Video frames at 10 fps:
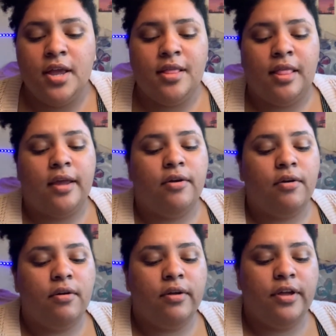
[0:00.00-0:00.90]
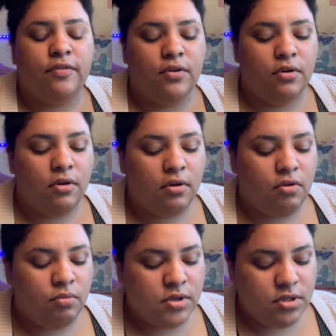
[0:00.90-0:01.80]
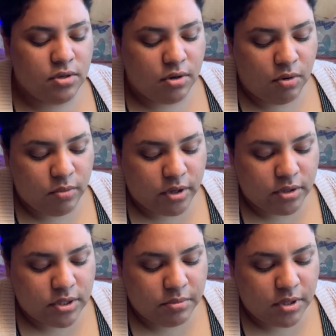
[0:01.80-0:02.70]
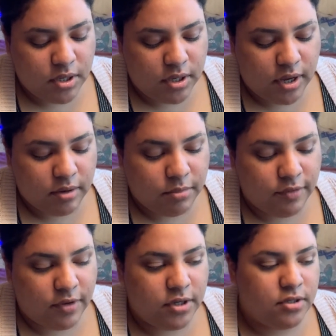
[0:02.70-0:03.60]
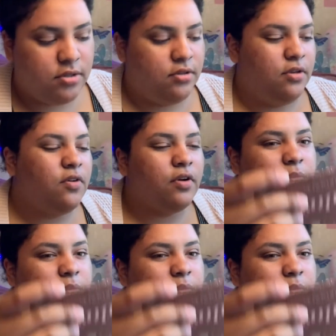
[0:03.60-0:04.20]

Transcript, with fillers: Like, girl, if you don't go home and do your homework or something, get out of my face. You know what I